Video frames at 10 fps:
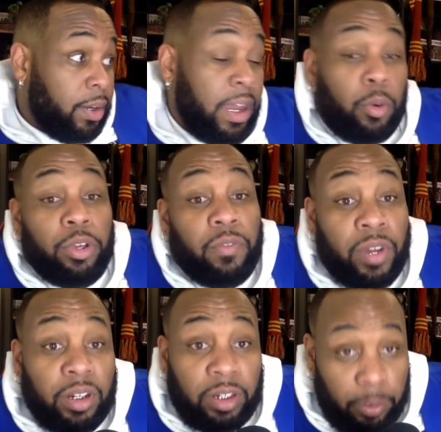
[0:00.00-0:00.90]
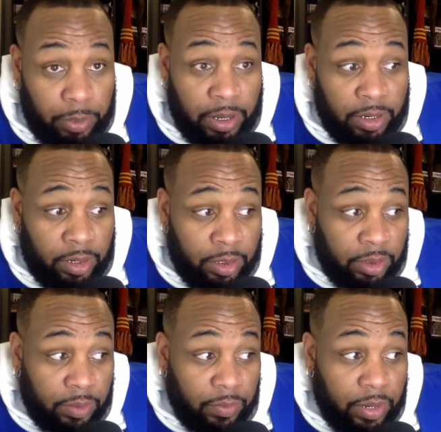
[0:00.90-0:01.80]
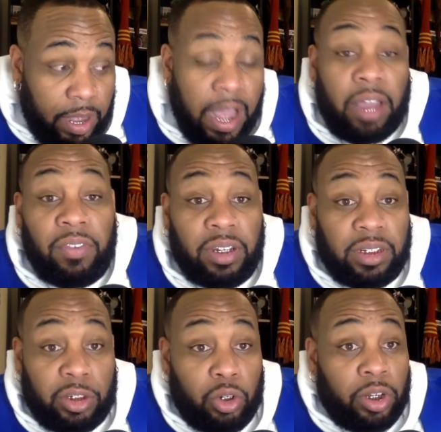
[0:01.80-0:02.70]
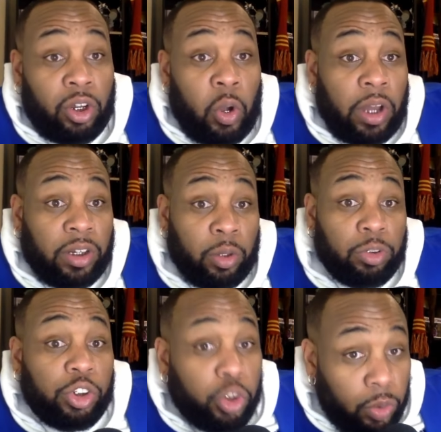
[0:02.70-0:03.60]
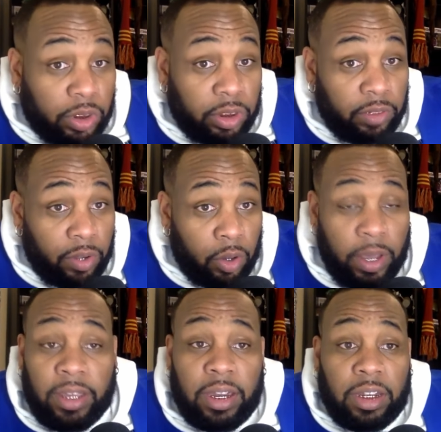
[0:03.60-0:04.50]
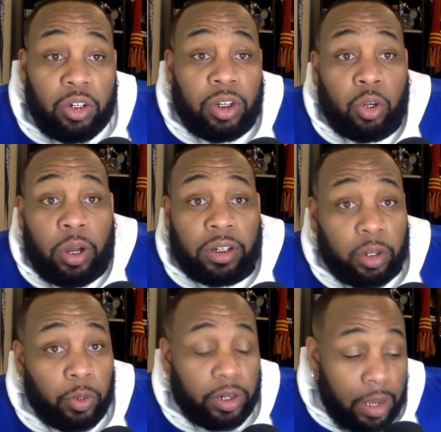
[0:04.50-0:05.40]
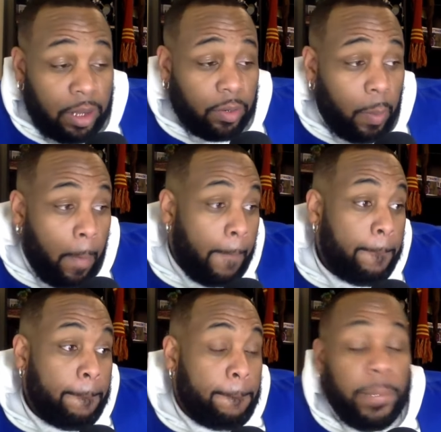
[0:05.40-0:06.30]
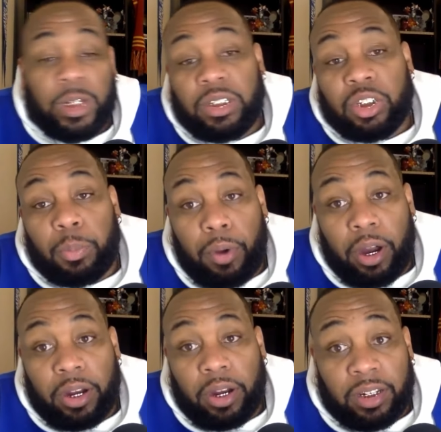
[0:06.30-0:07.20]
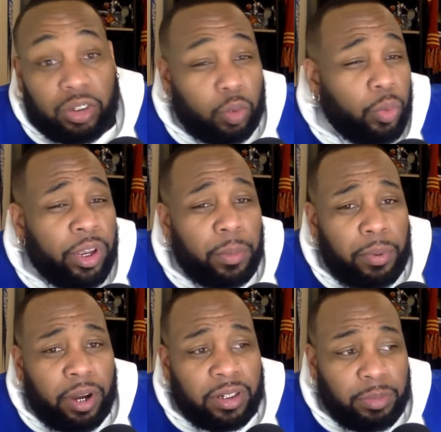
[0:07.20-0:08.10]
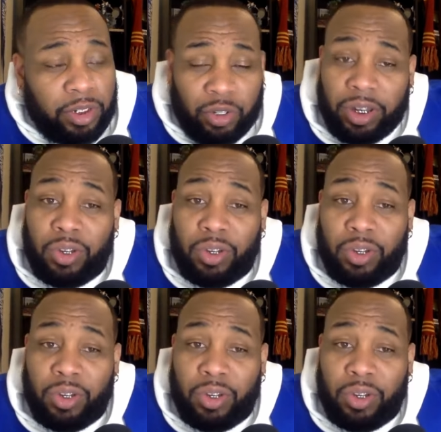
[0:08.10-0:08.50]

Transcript: Now, where you fucked up at is obviously you didn't go out there with your shooting sleeve on, aka you didn't go out there with a condom. This is a part that is a weird part to me, Dre.